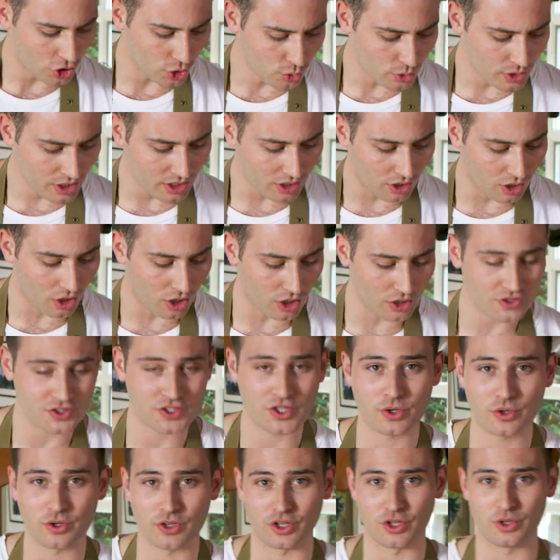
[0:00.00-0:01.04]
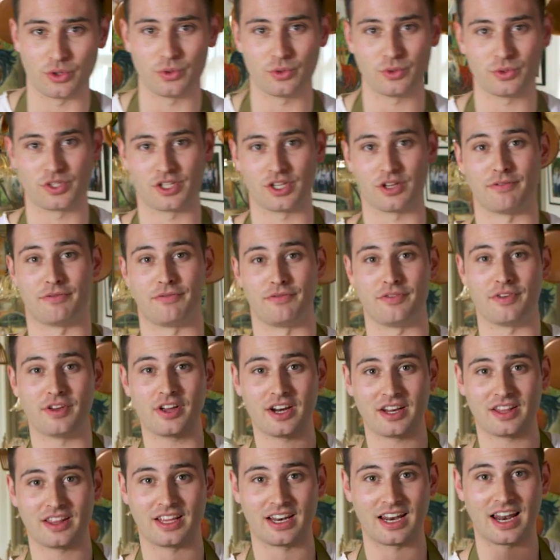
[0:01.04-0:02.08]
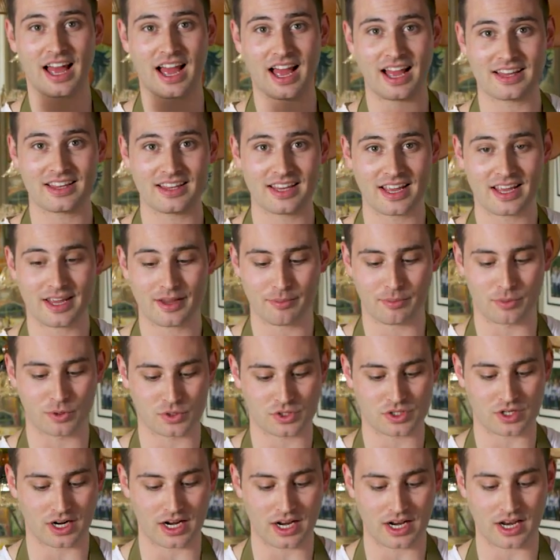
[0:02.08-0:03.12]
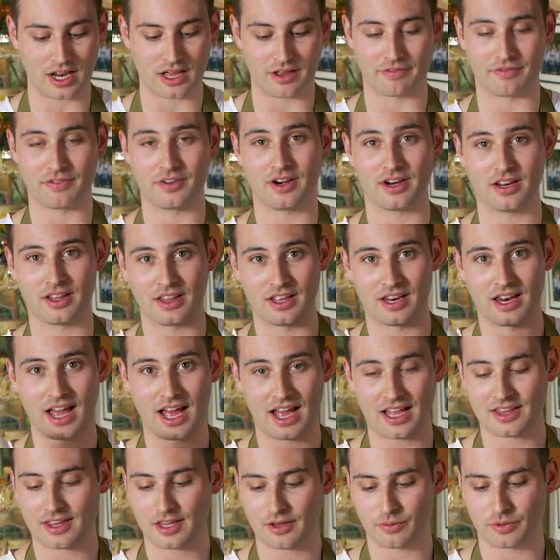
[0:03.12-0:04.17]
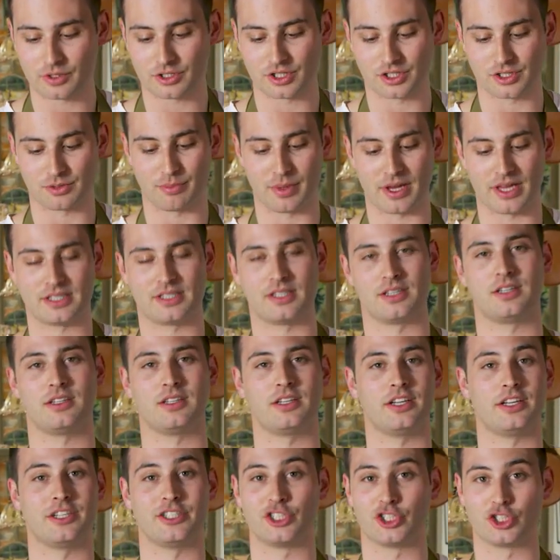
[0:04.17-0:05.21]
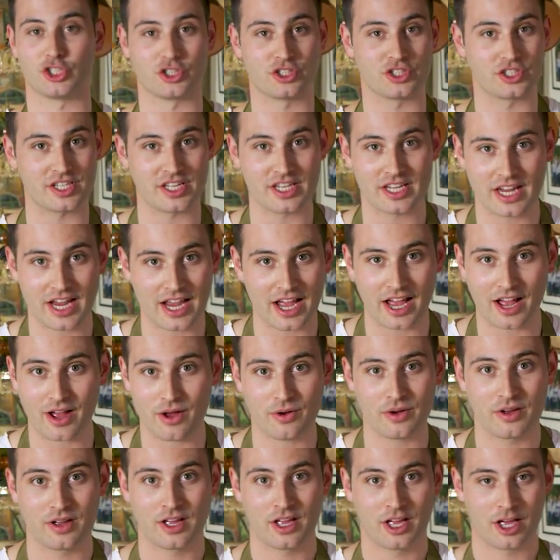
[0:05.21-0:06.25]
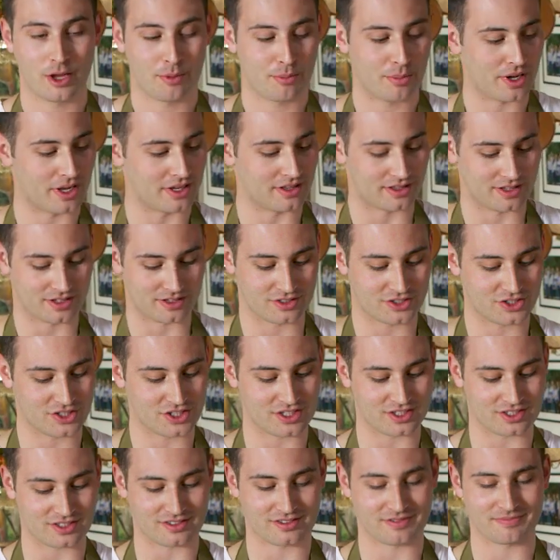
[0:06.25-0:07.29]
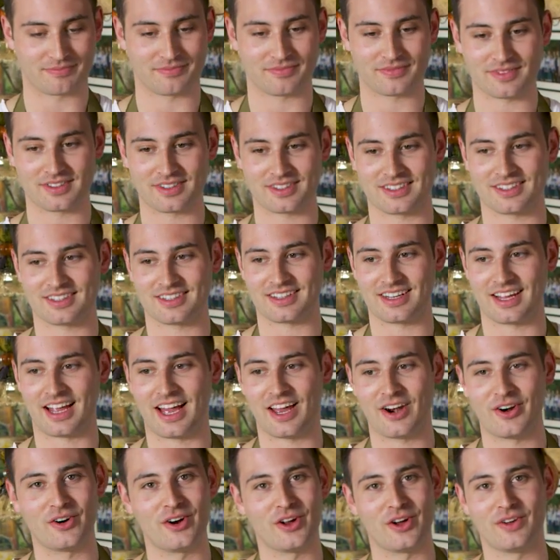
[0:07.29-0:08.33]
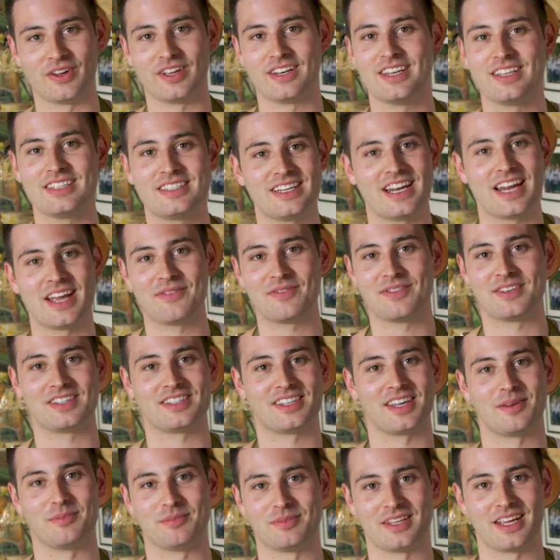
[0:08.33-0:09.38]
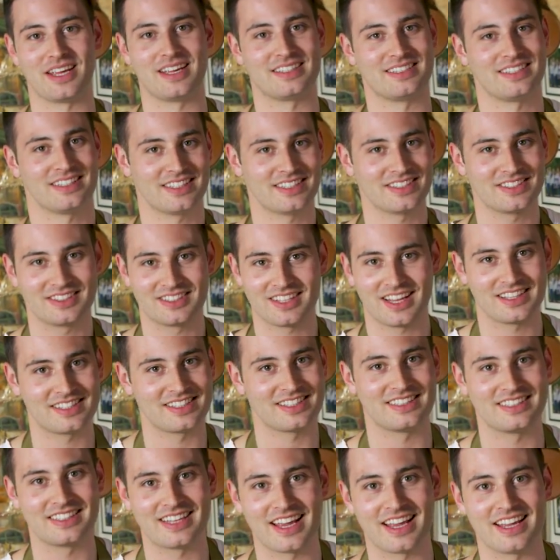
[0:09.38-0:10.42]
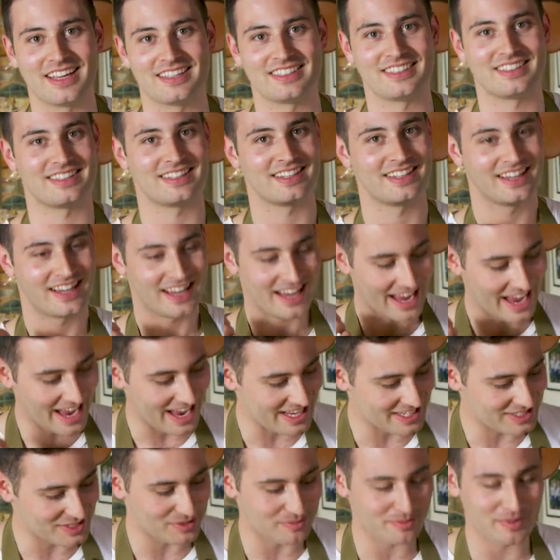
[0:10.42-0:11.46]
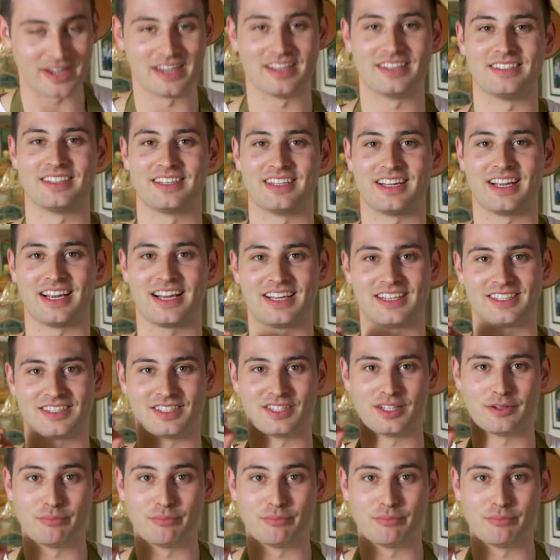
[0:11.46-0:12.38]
You can also use fiore di latte, mozzarella fiore di latte, which is basically a Jersey cow, but there's just, I don't know, it doesn't have the same taste. It just doesn't taste as amazing as the